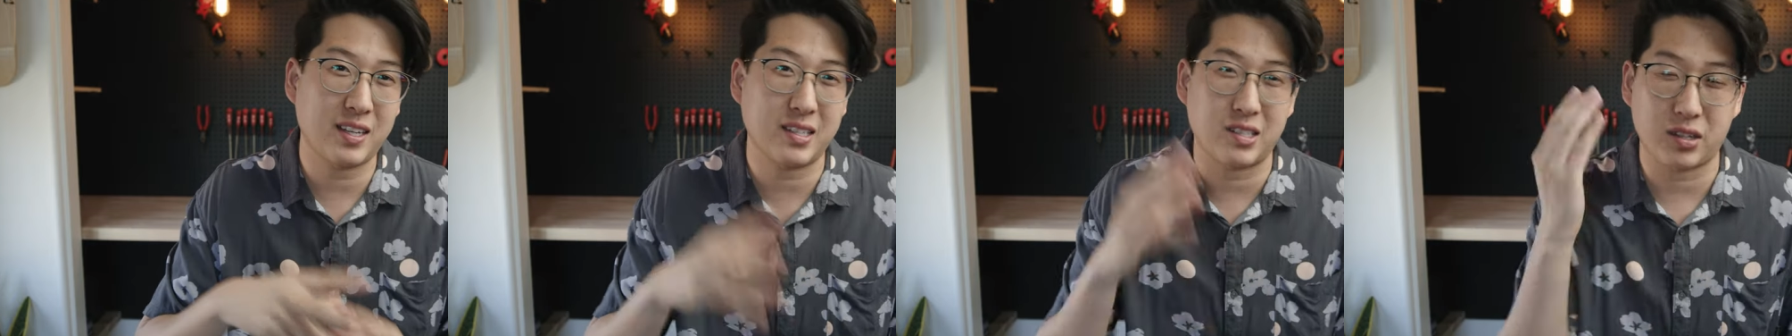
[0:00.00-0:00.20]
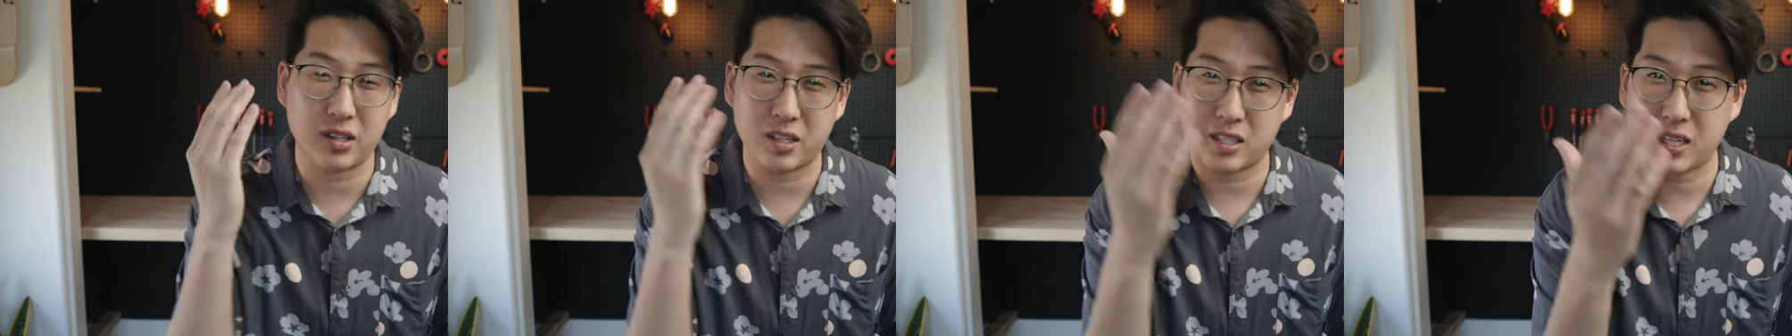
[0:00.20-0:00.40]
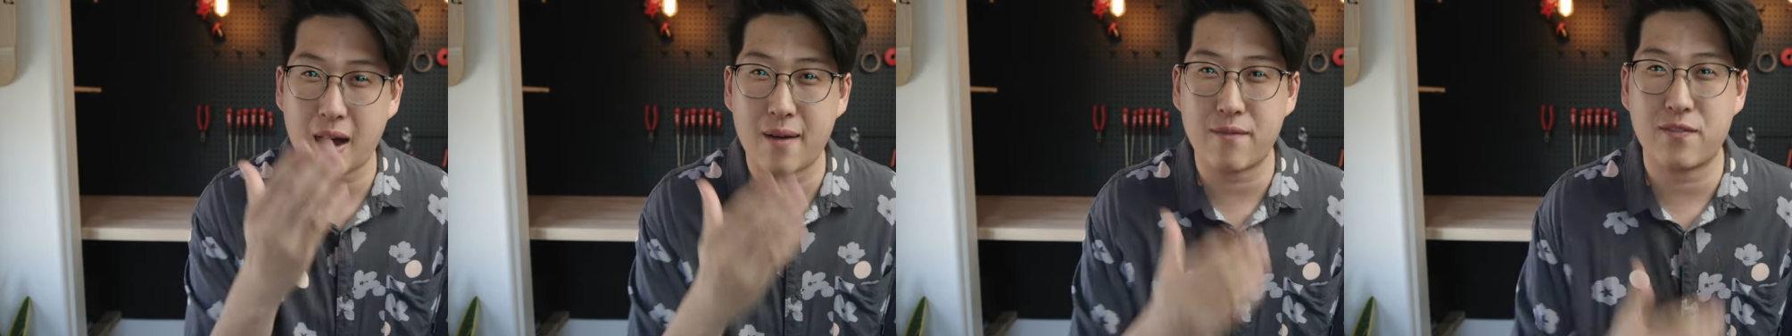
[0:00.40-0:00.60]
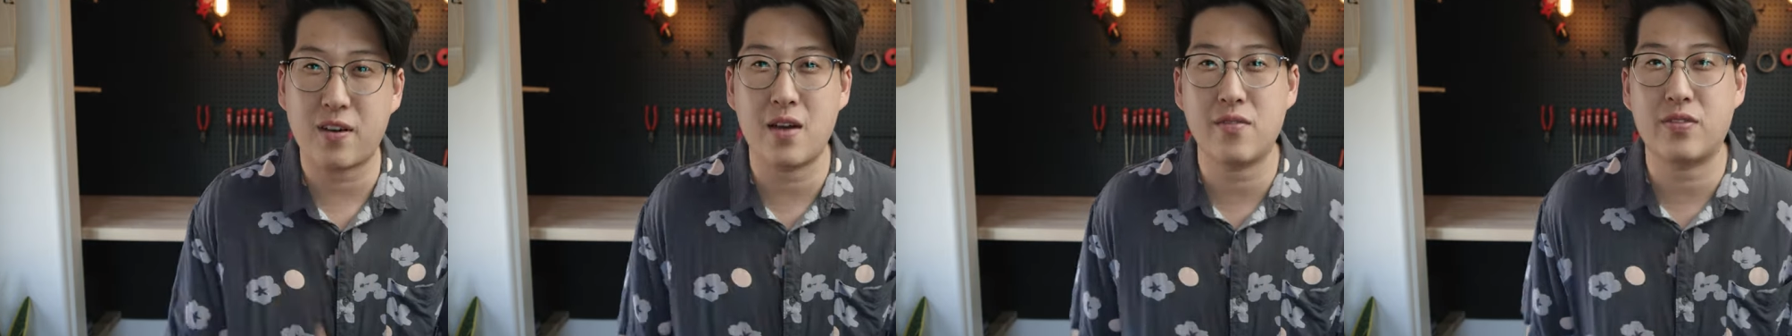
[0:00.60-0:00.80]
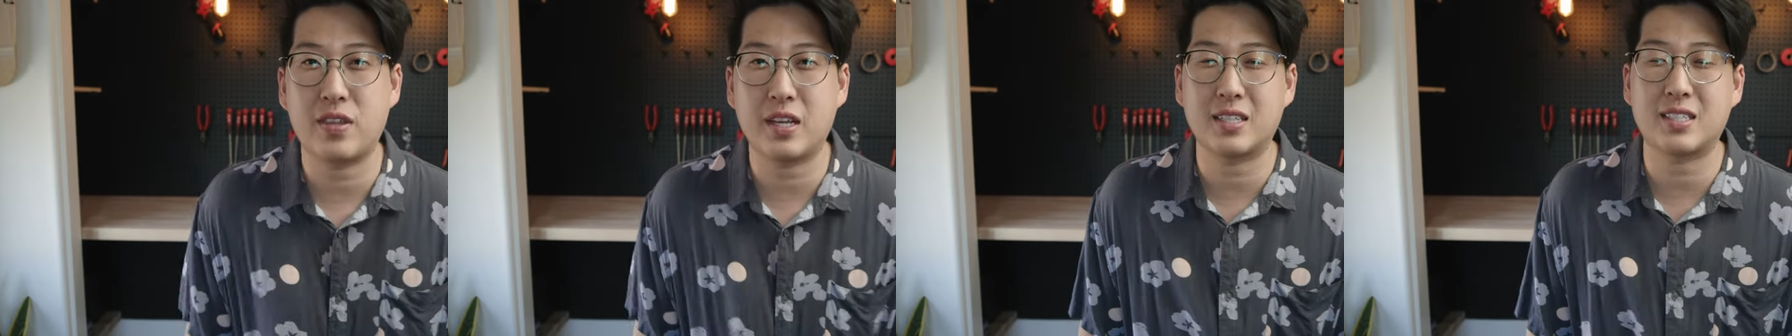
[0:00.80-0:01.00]
These are the top
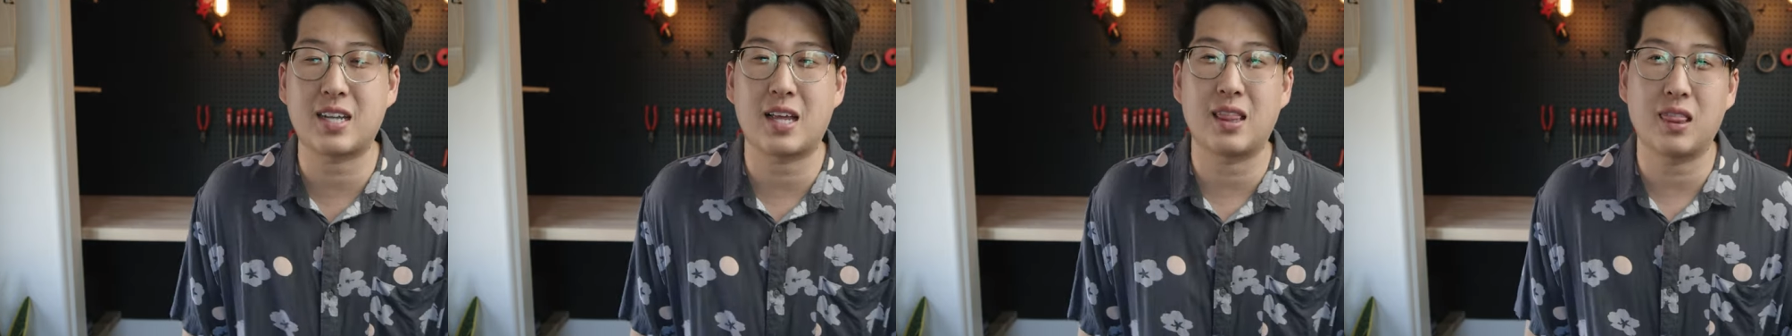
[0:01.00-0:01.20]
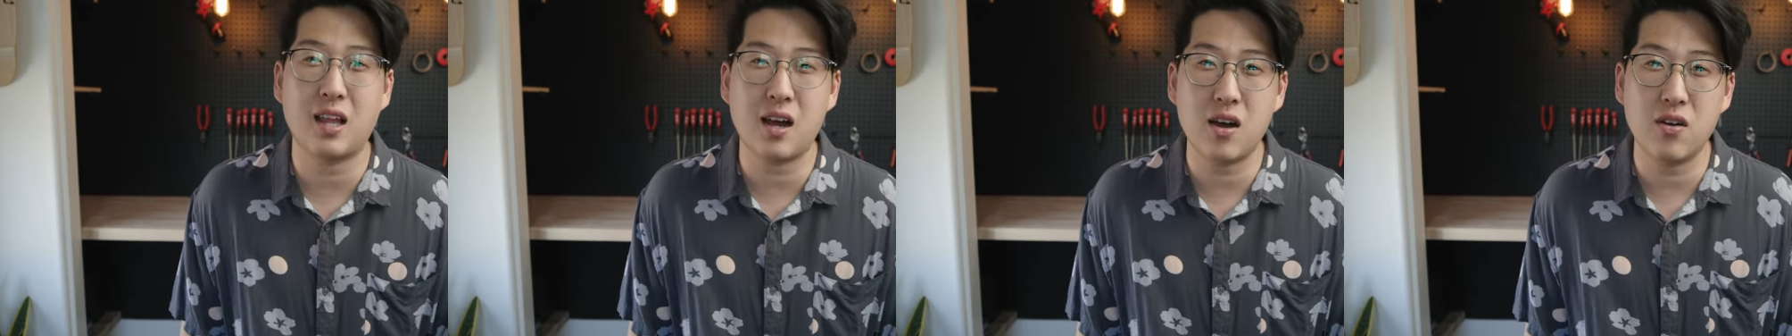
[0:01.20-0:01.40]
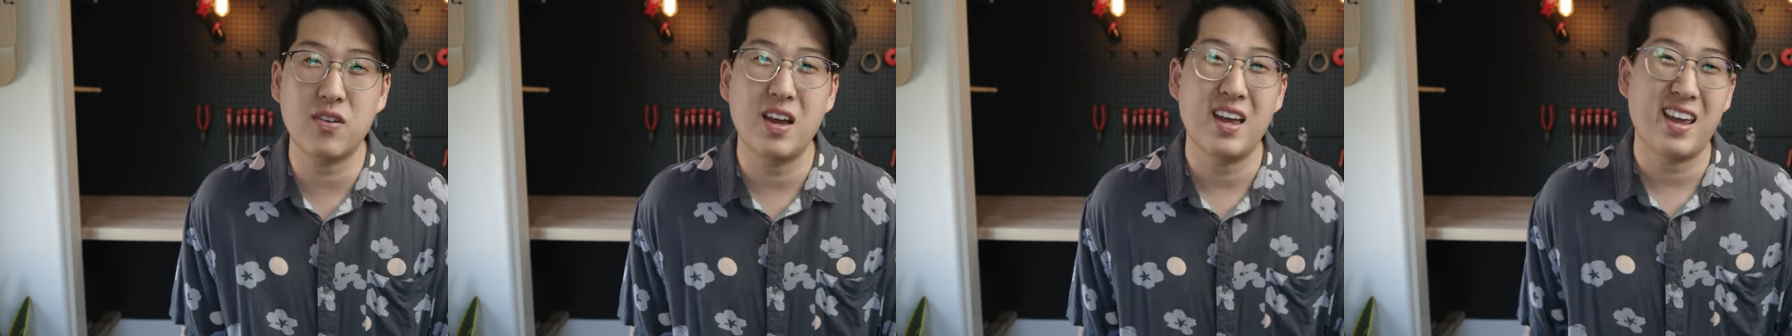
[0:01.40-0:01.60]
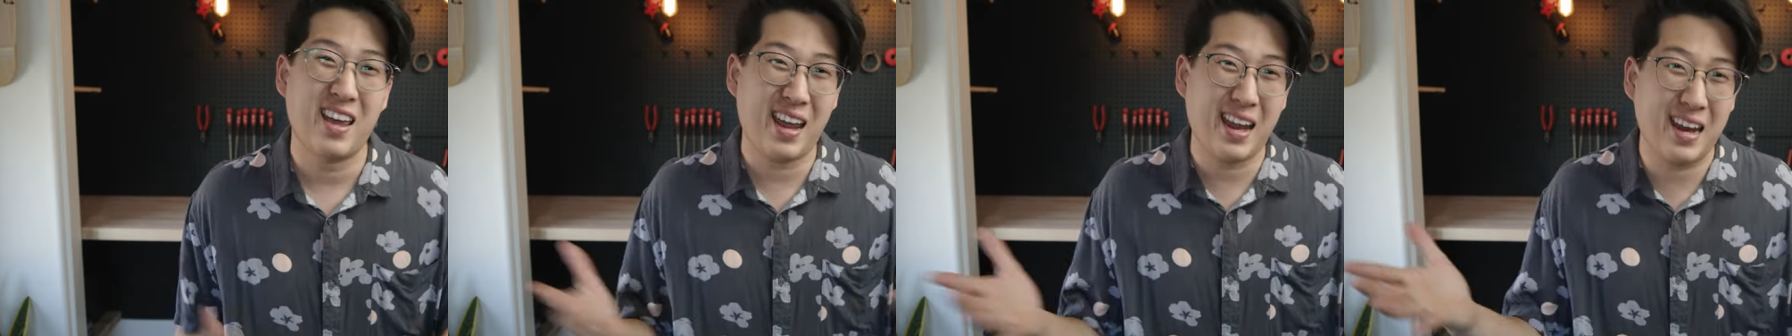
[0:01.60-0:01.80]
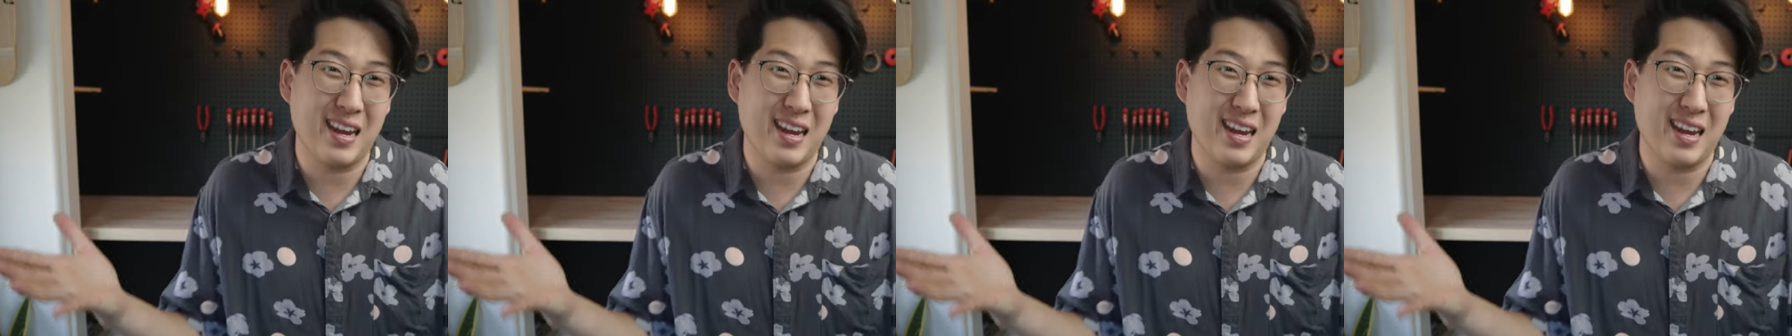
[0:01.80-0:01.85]
5 things I love